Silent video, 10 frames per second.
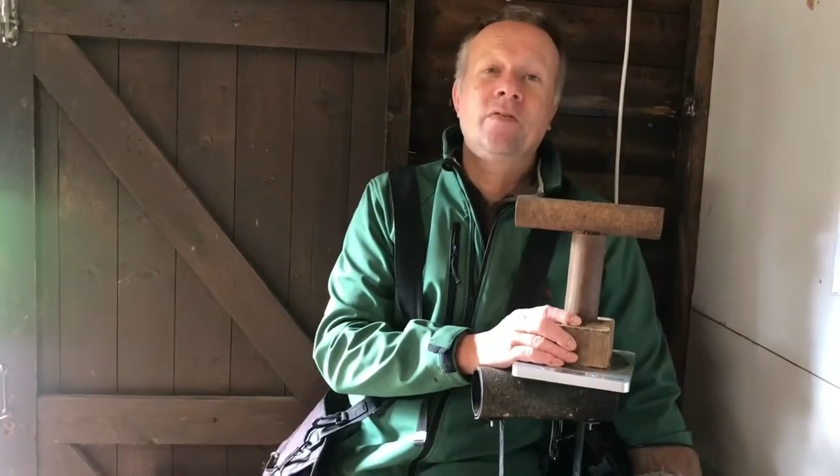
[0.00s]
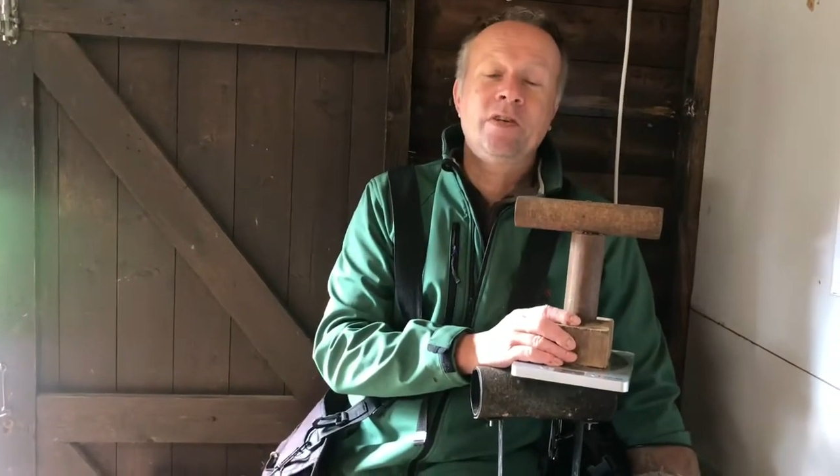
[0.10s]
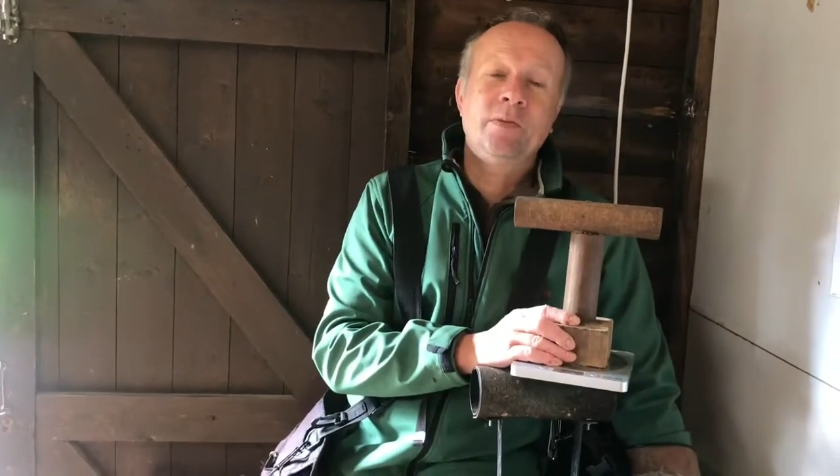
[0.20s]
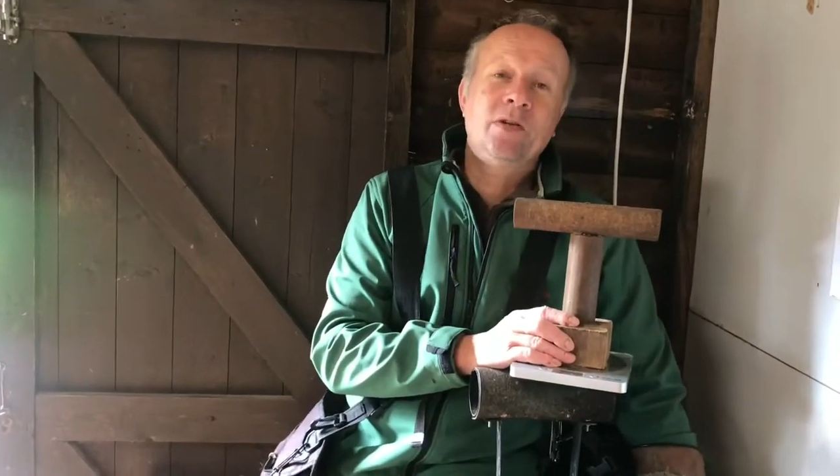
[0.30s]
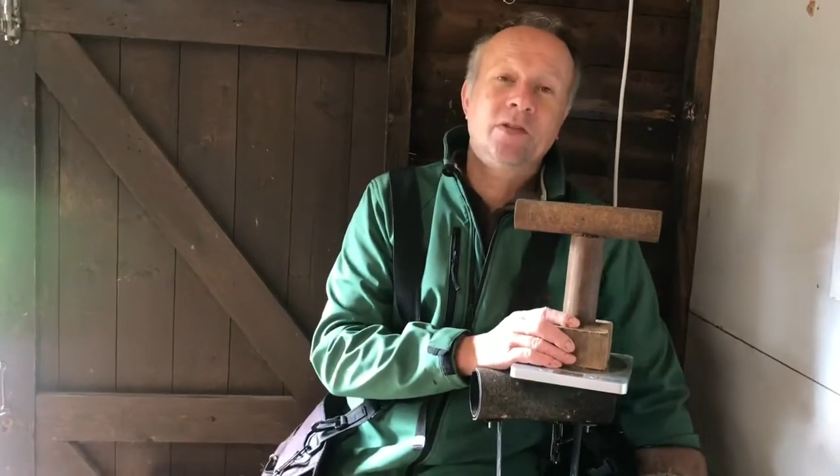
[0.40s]

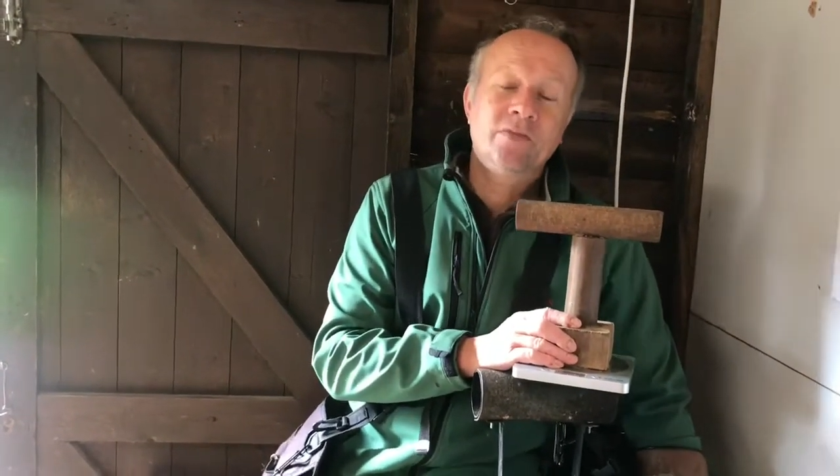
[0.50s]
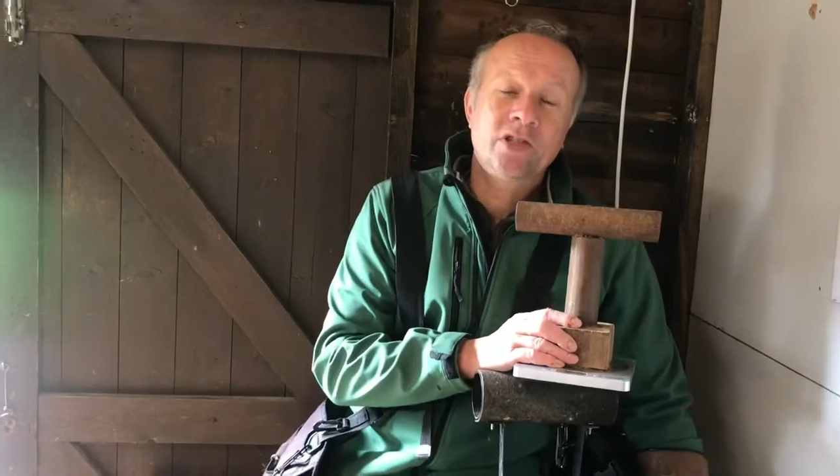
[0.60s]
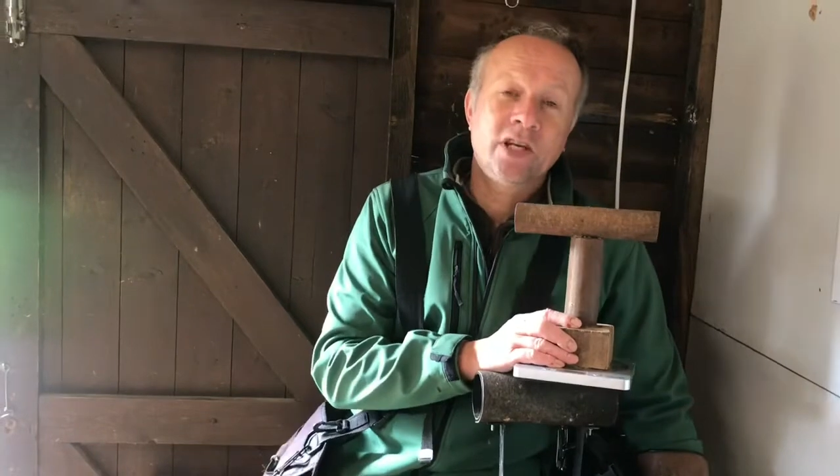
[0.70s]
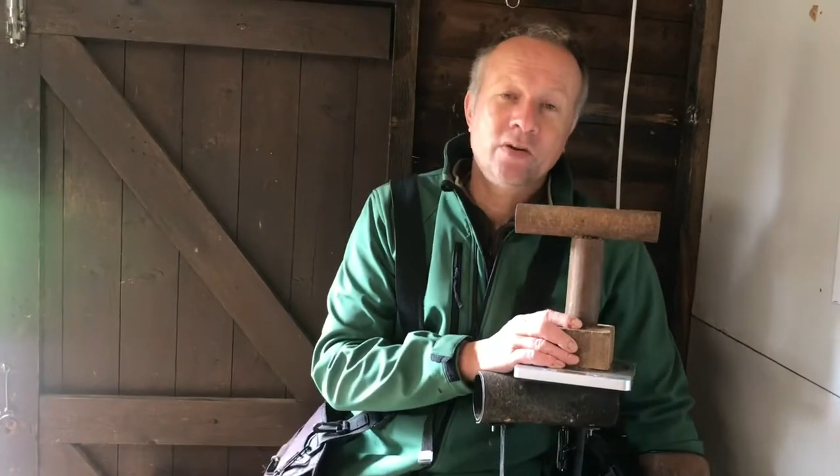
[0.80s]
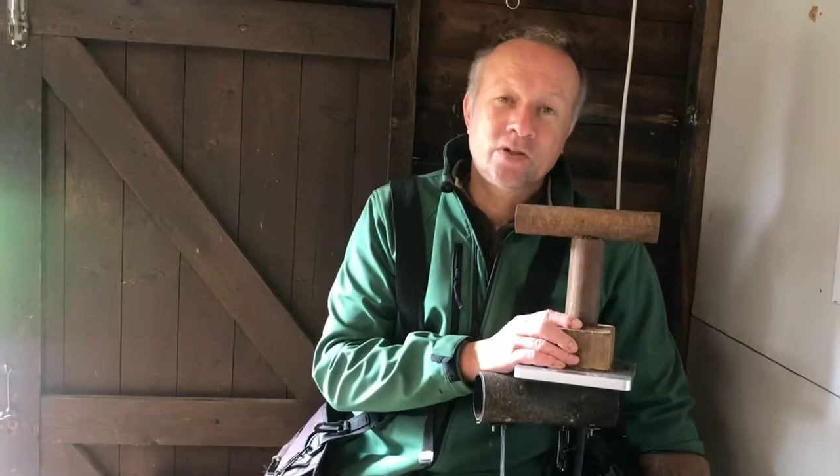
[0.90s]
because obviously
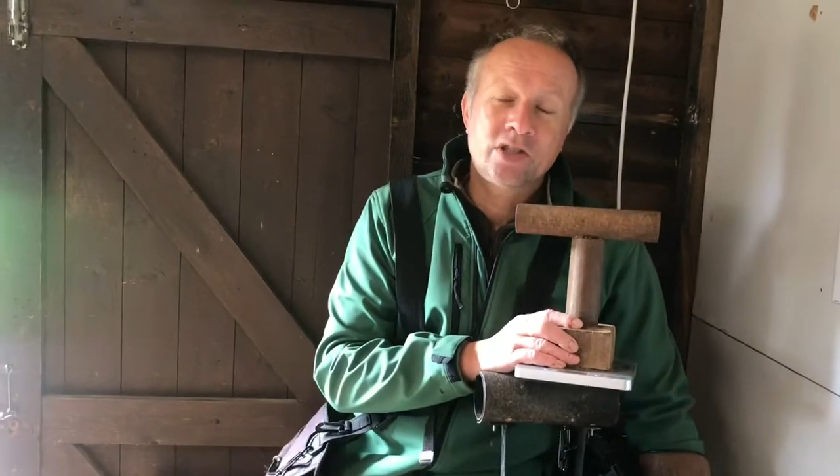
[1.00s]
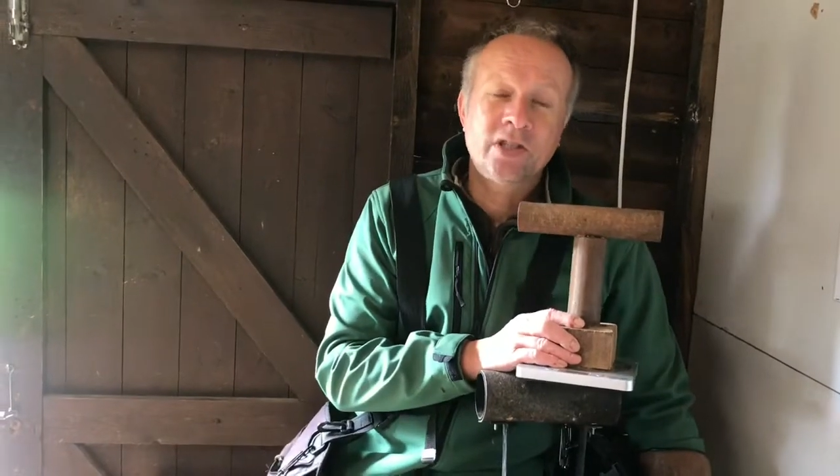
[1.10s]
you're still